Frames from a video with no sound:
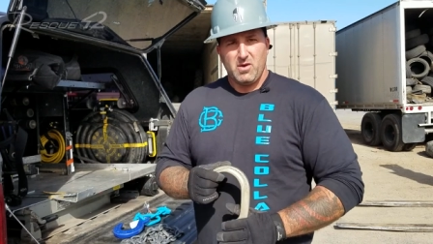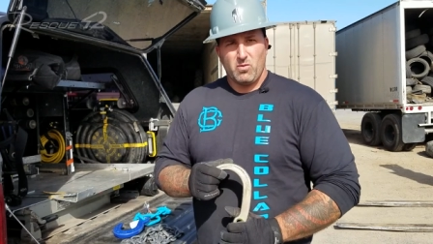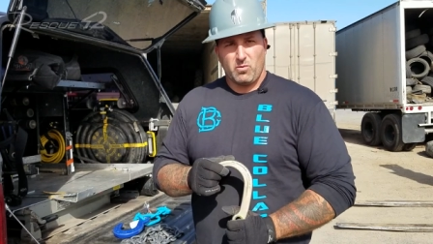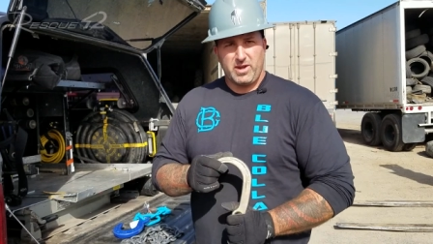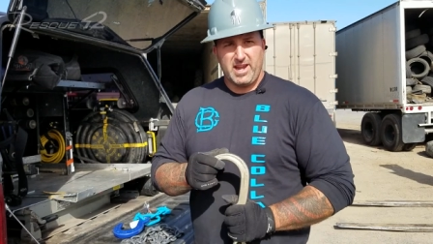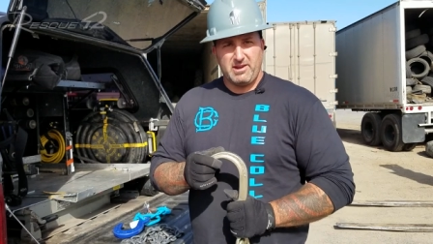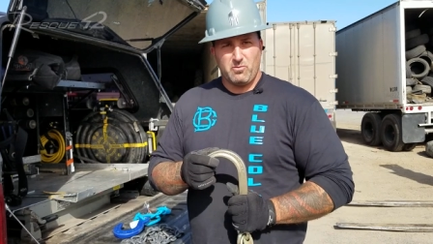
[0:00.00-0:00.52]

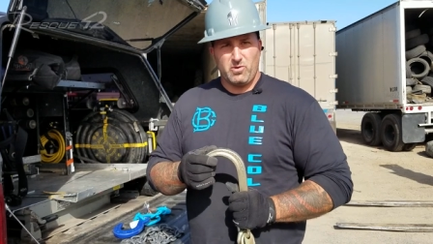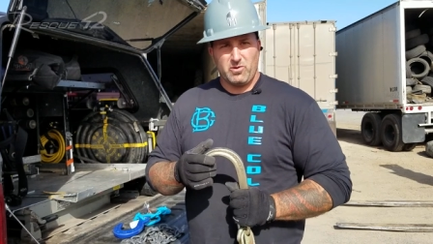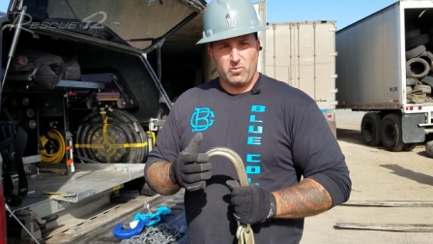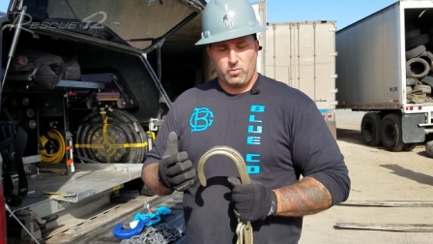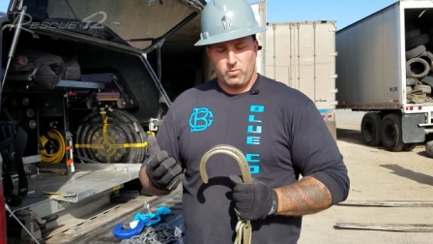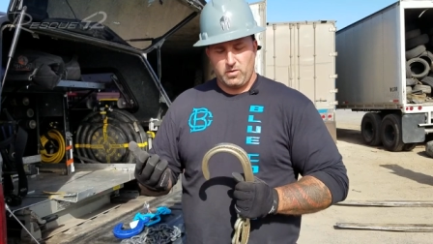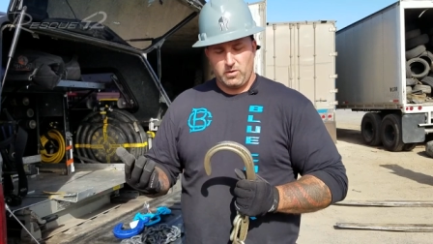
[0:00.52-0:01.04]
where we
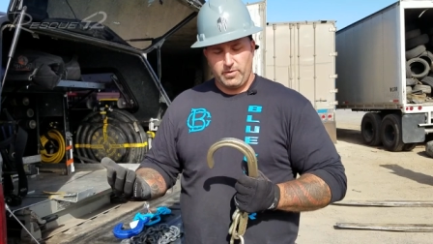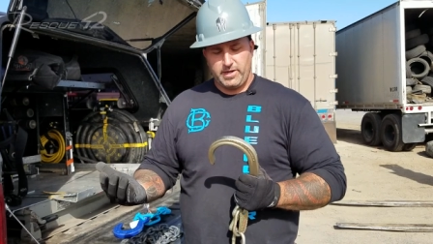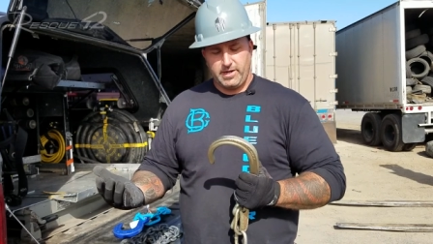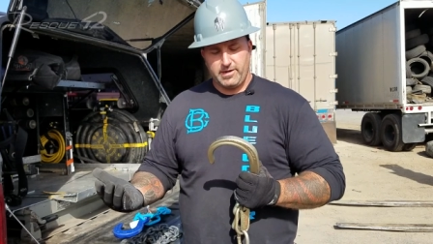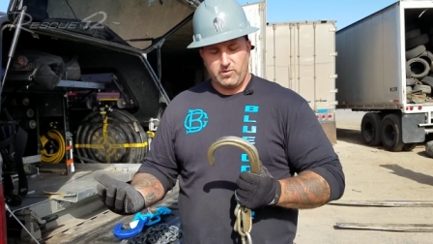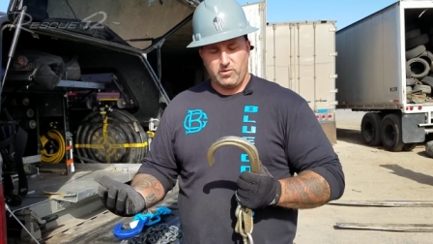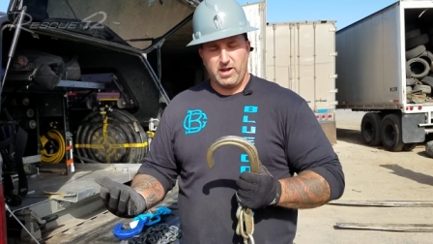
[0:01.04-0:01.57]
where we
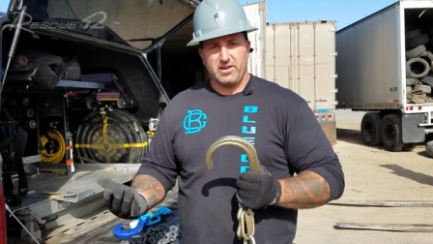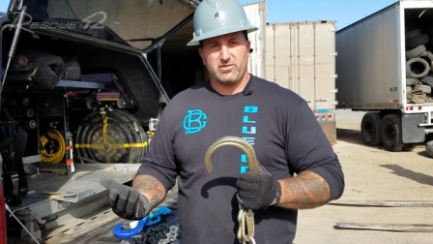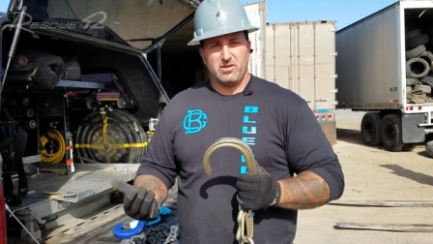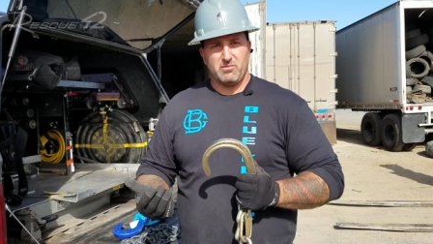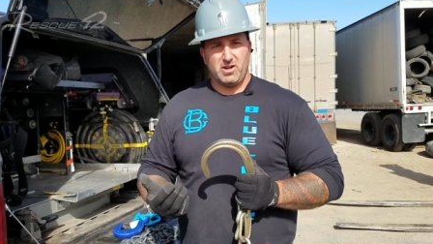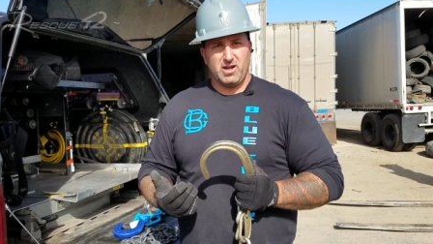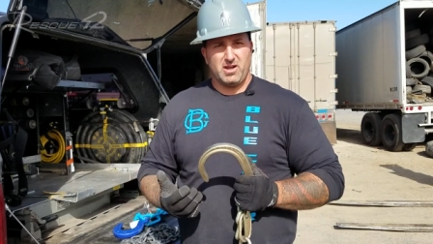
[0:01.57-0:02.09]
need to create
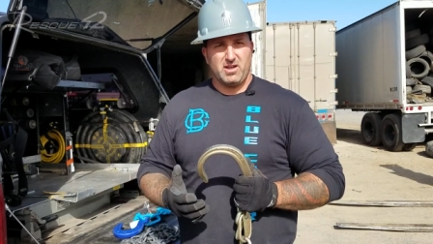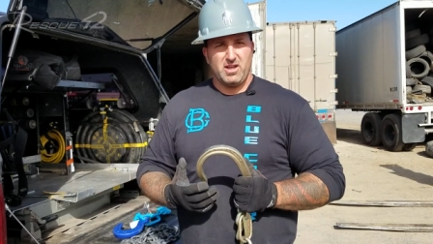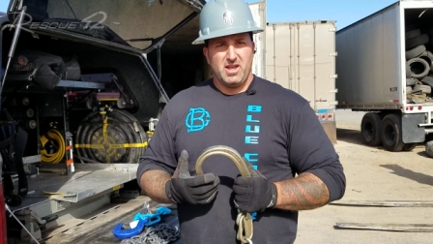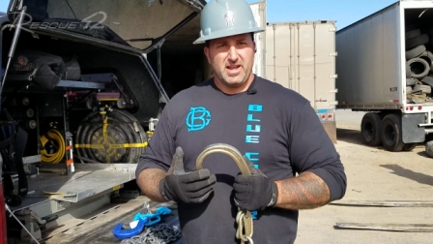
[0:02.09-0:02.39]
some uh,